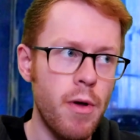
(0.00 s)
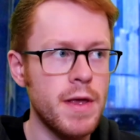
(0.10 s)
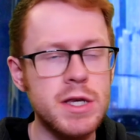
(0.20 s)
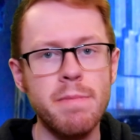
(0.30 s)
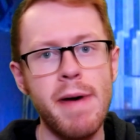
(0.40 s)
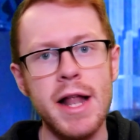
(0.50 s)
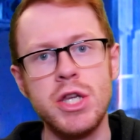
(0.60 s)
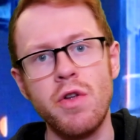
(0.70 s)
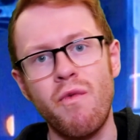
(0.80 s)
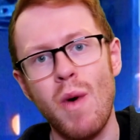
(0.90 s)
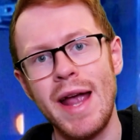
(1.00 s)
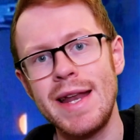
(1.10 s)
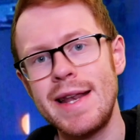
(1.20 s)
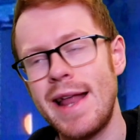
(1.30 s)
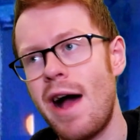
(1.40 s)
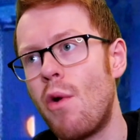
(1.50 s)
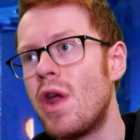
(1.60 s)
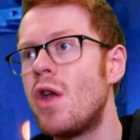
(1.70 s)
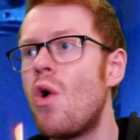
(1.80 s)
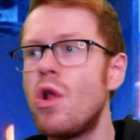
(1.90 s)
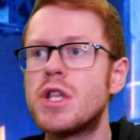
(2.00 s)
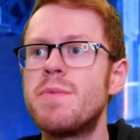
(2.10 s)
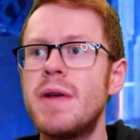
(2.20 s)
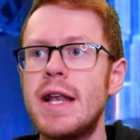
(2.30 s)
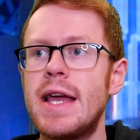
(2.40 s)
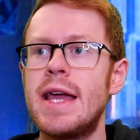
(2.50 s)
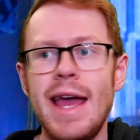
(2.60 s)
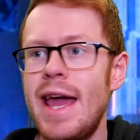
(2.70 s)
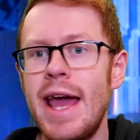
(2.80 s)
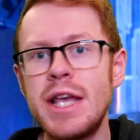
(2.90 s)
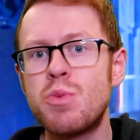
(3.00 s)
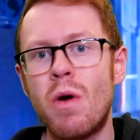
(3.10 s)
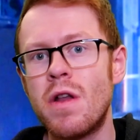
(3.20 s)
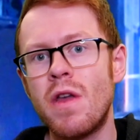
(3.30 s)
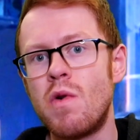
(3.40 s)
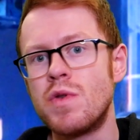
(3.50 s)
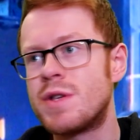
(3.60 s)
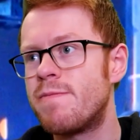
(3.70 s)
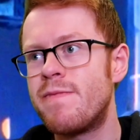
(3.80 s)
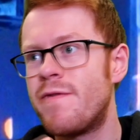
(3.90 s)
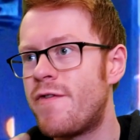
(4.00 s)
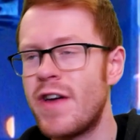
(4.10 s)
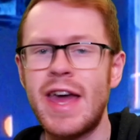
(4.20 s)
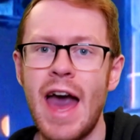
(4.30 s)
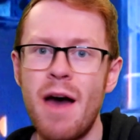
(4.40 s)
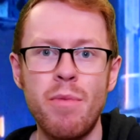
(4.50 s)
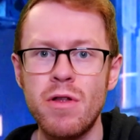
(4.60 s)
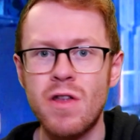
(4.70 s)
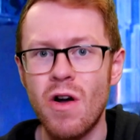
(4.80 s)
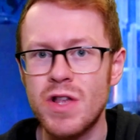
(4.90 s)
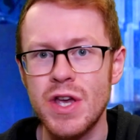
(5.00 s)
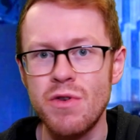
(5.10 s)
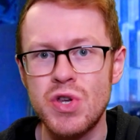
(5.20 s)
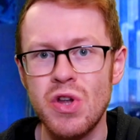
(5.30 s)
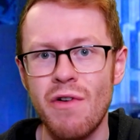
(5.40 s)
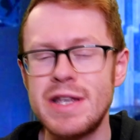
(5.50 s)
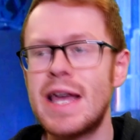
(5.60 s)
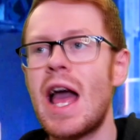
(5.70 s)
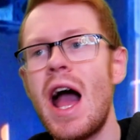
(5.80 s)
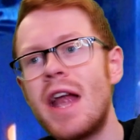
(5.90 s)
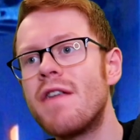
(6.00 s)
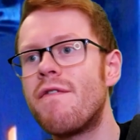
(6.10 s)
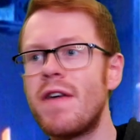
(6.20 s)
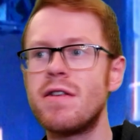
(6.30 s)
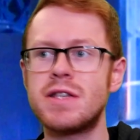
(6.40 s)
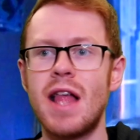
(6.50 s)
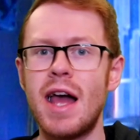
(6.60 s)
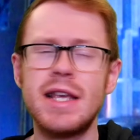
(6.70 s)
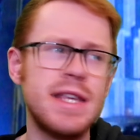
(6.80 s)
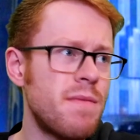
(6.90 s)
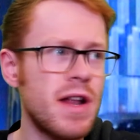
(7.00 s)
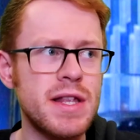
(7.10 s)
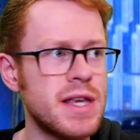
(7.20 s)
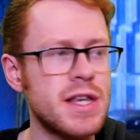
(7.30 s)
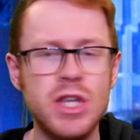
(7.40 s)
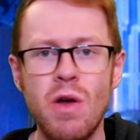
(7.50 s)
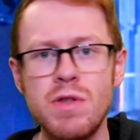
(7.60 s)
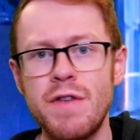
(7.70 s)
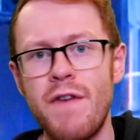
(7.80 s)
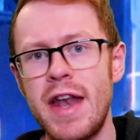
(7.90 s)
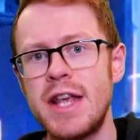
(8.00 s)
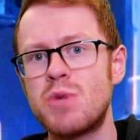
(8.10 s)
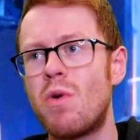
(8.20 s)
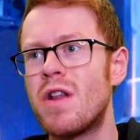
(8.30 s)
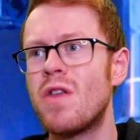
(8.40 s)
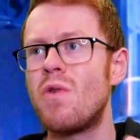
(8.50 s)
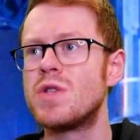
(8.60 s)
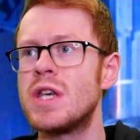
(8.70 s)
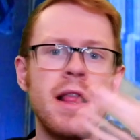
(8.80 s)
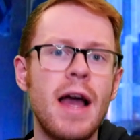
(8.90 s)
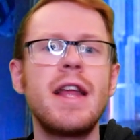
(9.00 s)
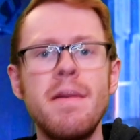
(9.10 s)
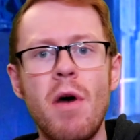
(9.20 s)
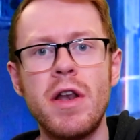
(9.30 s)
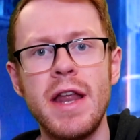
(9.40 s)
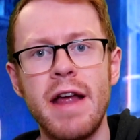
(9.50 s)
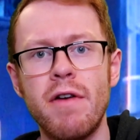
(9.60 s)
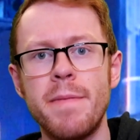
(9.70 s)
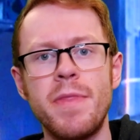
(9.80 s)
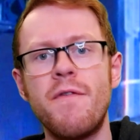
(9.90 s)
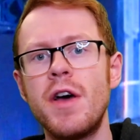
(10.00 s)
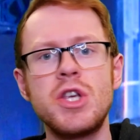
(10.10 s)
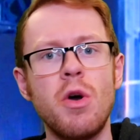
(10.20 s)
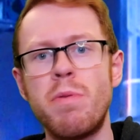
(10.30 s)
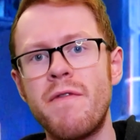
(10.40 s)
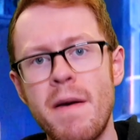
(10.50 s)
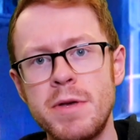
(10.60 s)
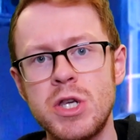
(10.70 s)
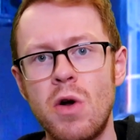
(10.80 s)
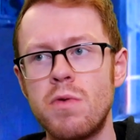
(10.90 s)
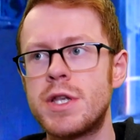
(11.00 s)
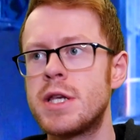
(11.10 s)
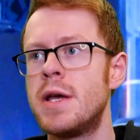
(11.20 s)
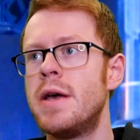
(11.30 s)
but there's some bad stuff weighing it down, and ultimately it is one of those forgettable Doctor Who stories. It kind of feels like, similar to Stones of Venice, one of those, like in the modern era, the first couple of episodes,